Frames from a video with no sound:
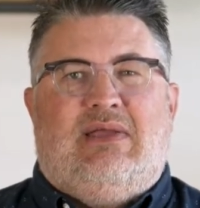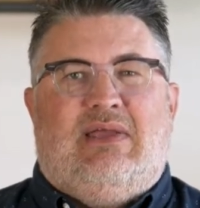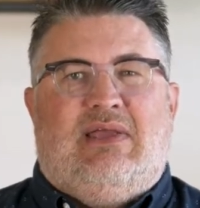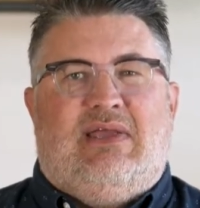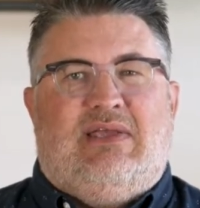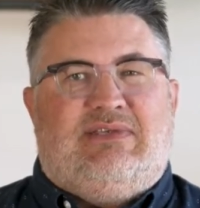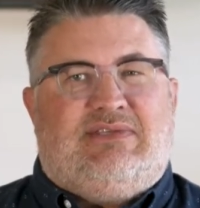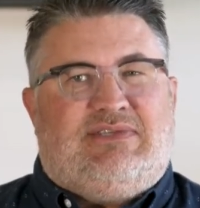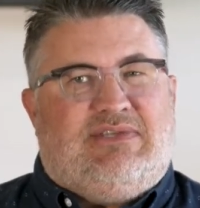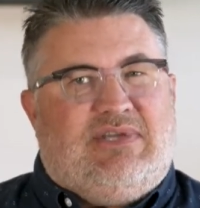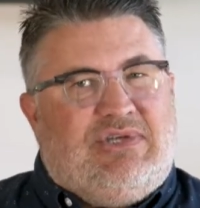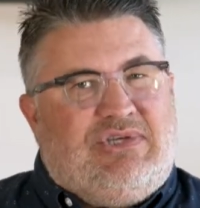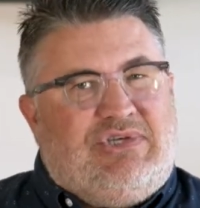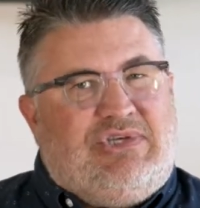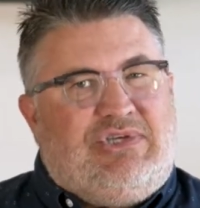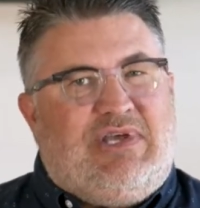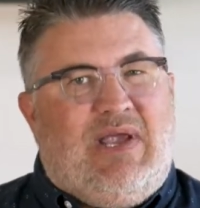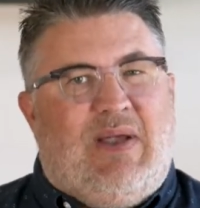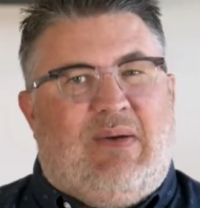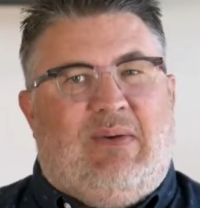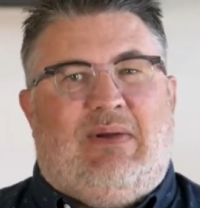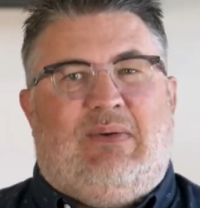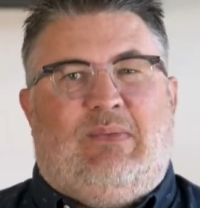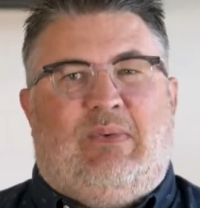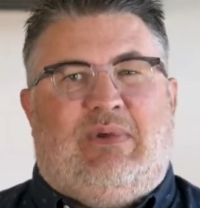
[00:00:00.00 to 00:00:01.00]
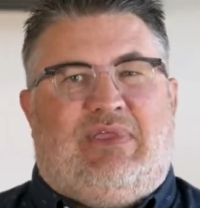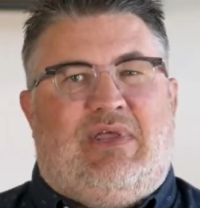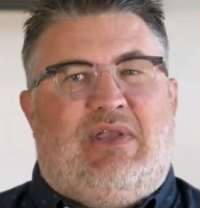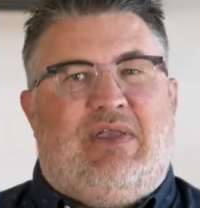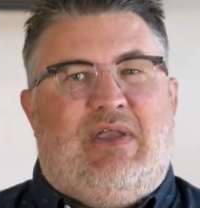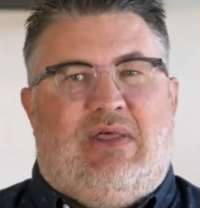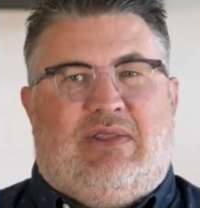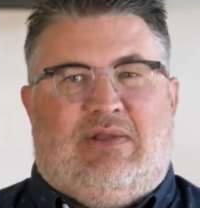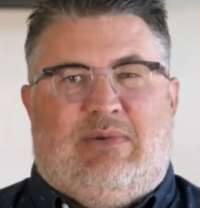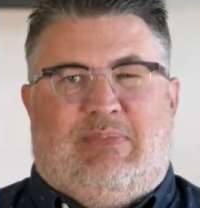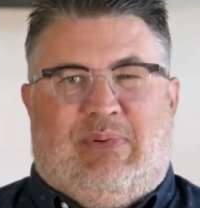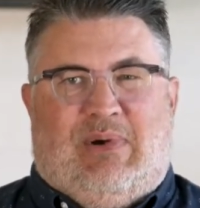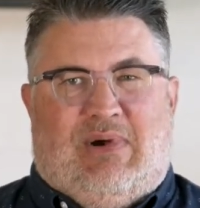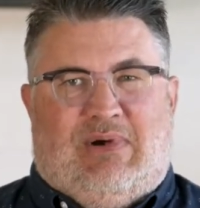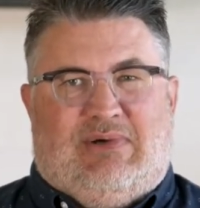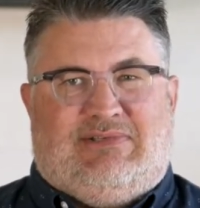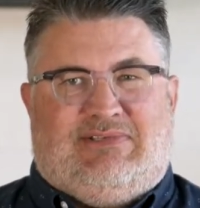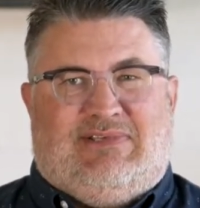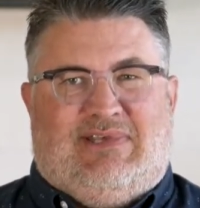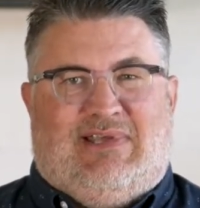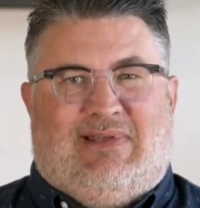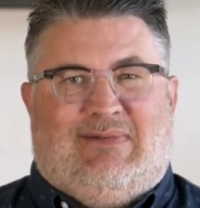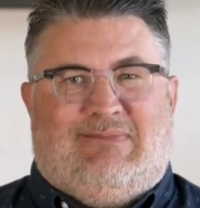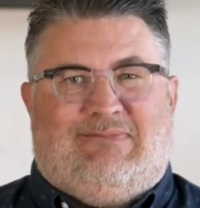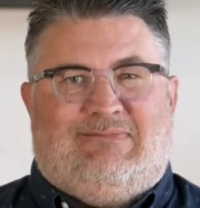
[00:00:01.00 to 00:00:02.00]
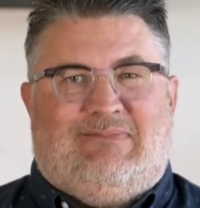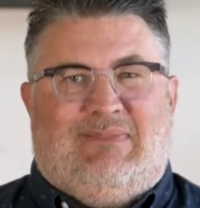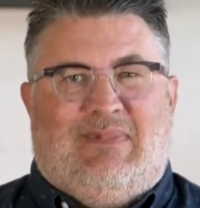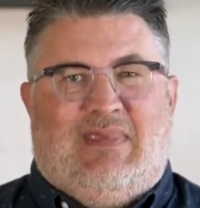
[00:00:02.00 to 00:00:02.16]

is to share it with another person.